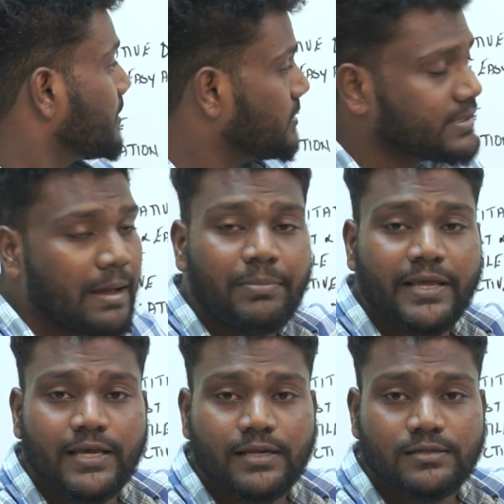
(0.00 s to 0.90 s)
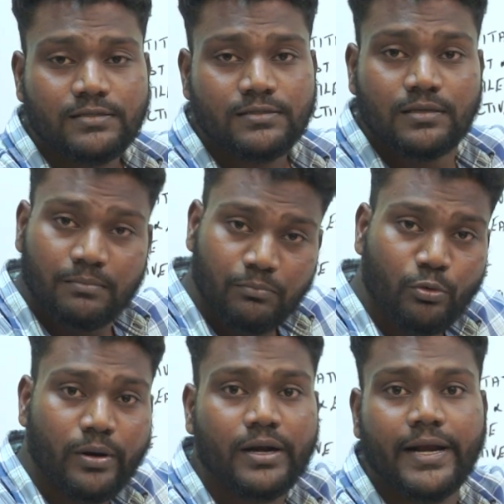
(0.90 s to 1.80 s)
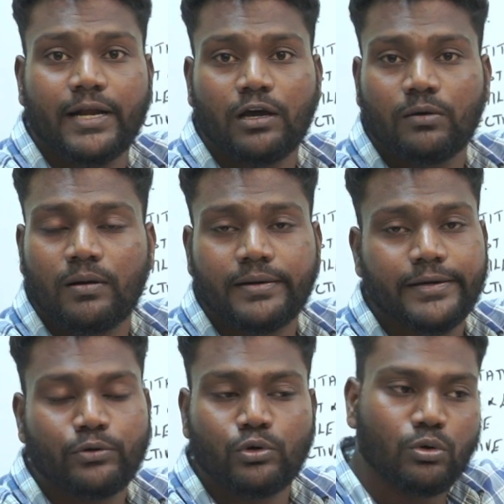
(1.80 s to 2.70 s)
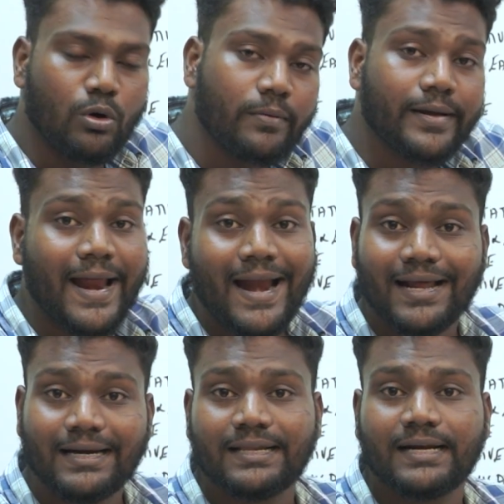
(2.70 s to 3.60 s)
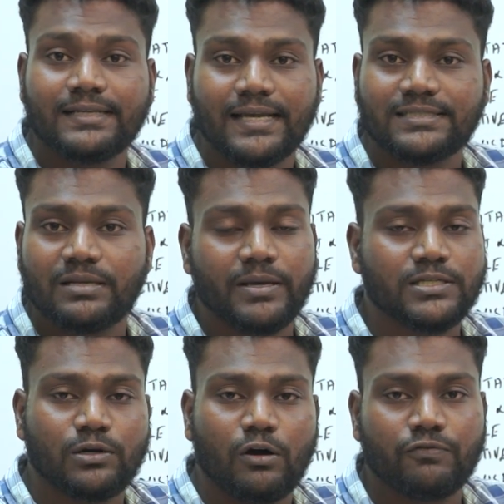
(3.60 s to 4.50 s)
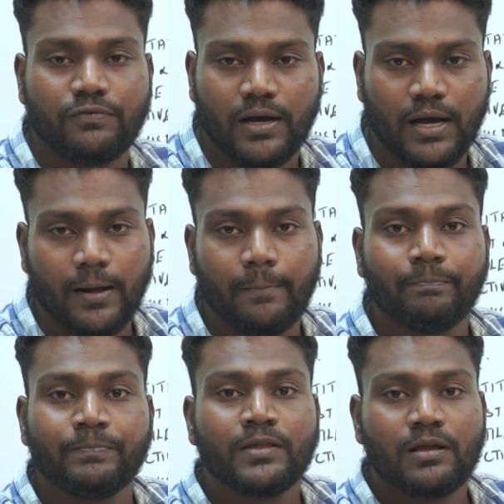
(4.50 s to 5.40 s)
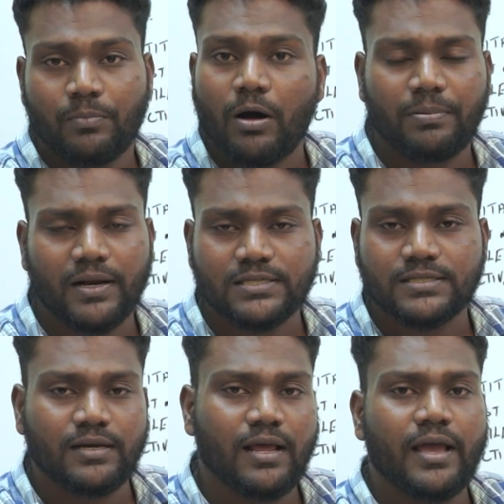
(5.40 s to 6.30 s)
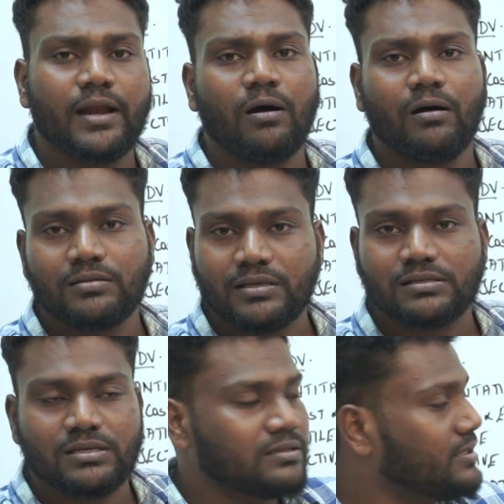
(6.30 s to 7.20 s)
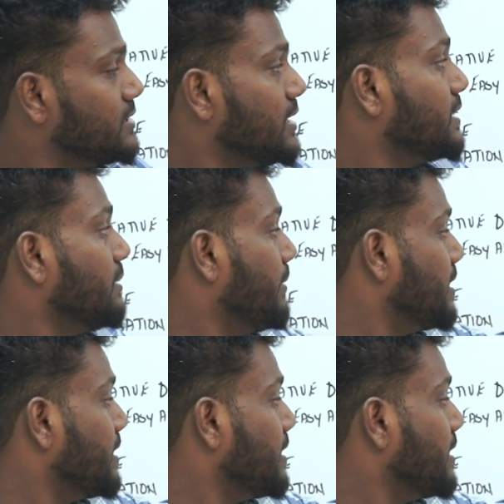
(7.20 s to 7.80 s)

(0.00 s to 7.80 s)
sampling errors, poor data quality due to over and underestimation of population. All these things, these are all